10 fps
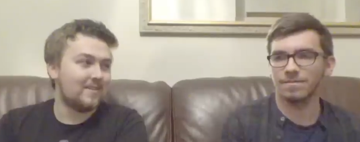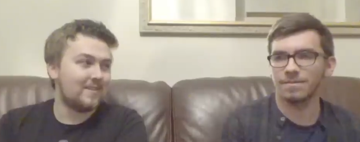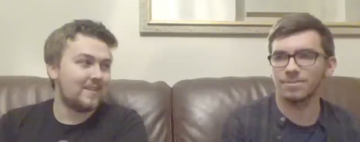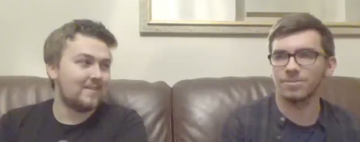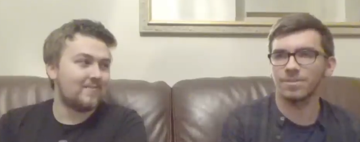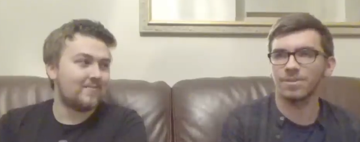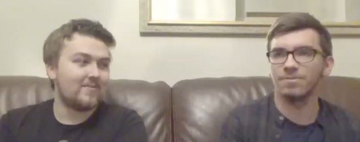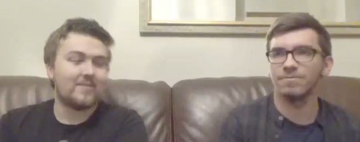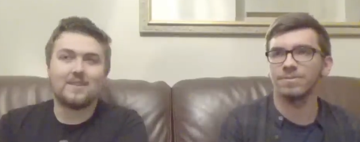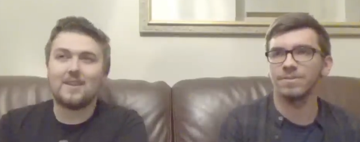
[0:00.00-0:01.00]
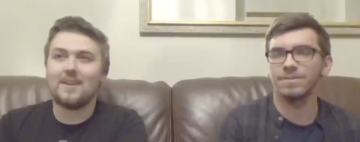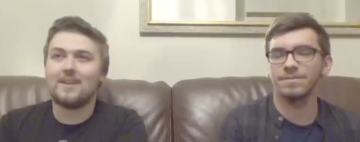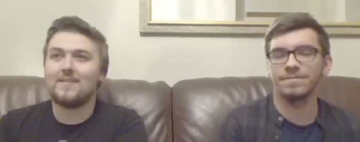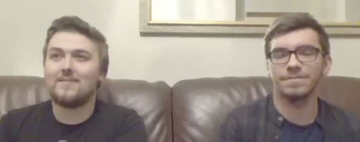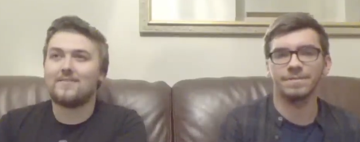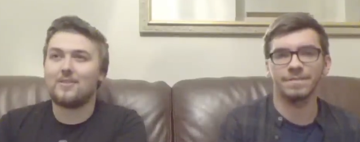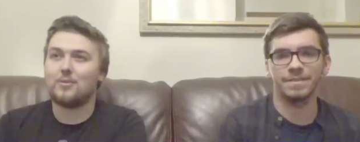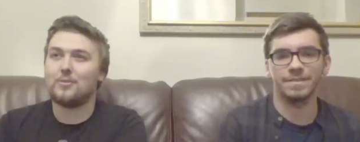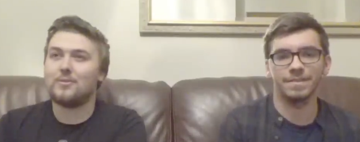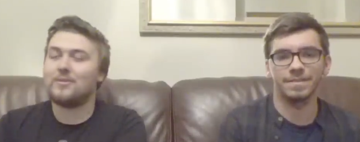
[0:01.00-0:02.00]
Speaker 1: naturally cold. Yeah, it
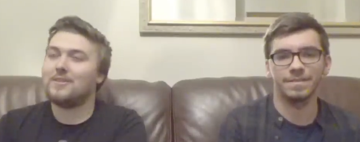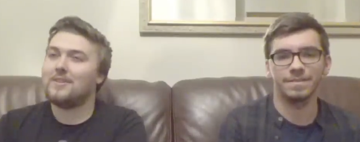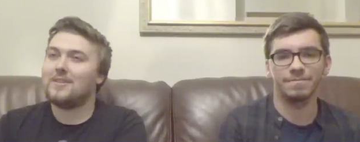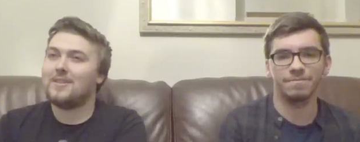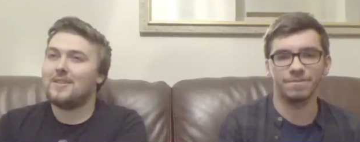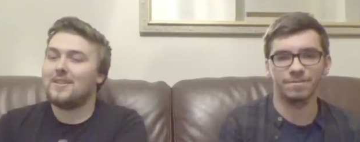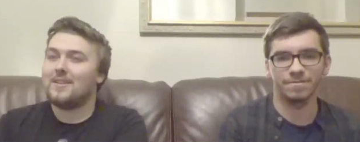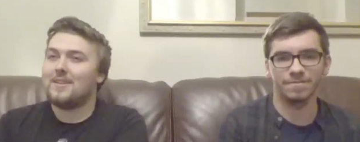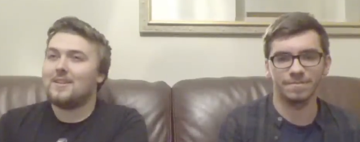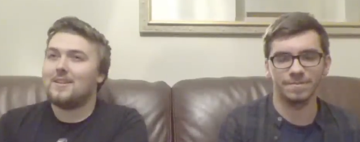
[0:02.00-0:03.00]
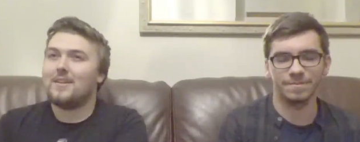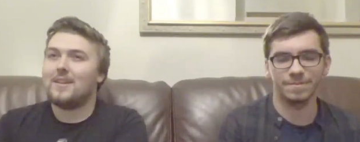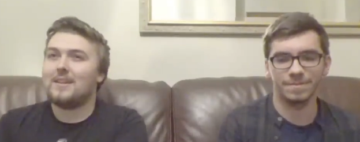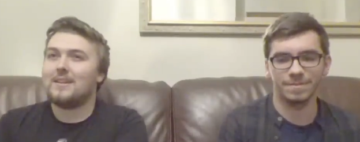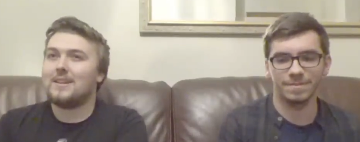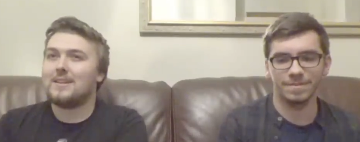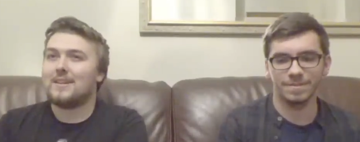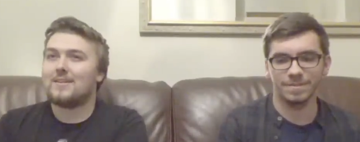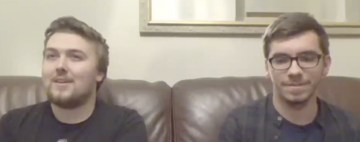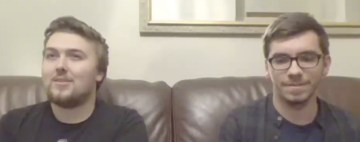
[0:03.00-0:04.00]
froze. Yeah, froze them. And then he
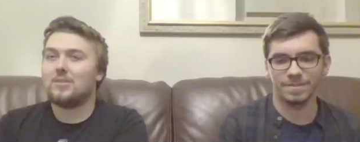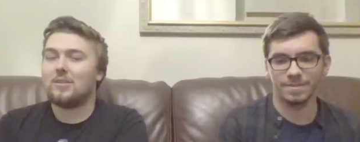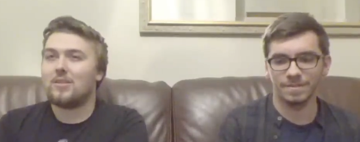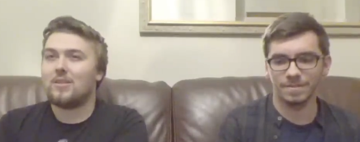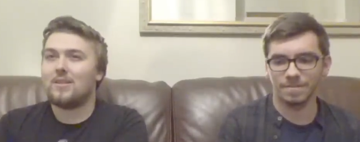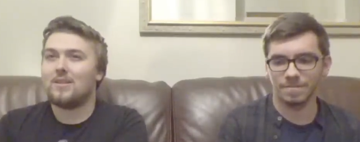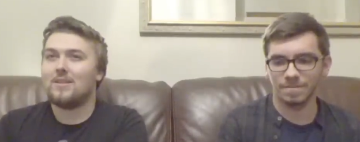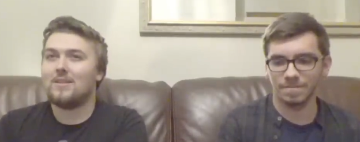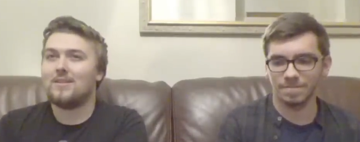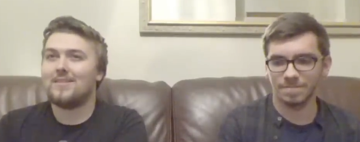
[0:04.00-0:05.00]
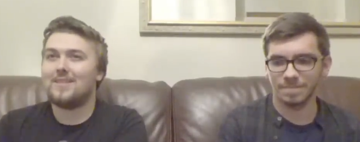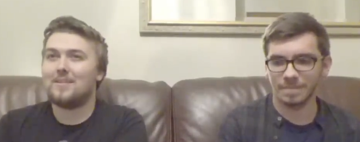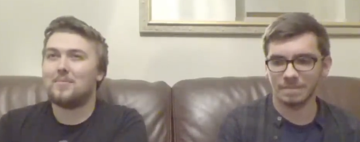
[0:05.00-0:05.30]
takes out a tooth and then